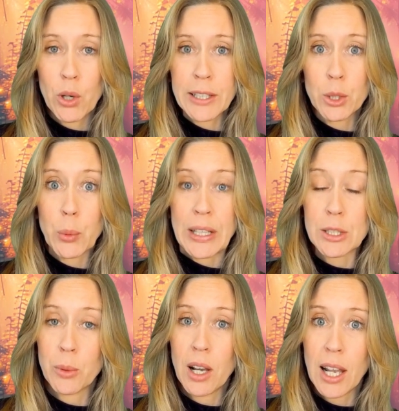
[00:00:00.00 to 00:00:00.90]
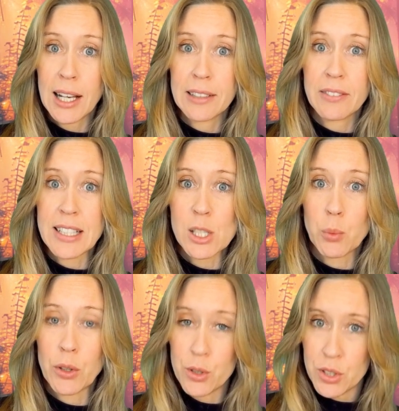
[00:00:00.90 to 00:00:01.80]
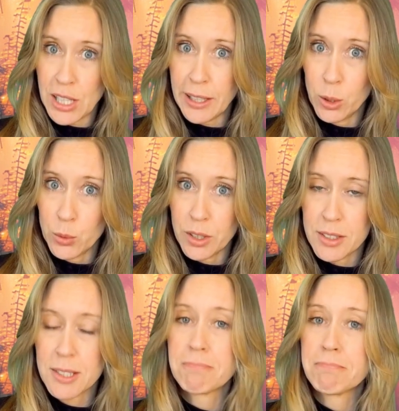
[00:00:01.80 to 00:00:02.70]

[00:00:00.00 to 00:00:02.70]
and you need to align this with your stakeholders.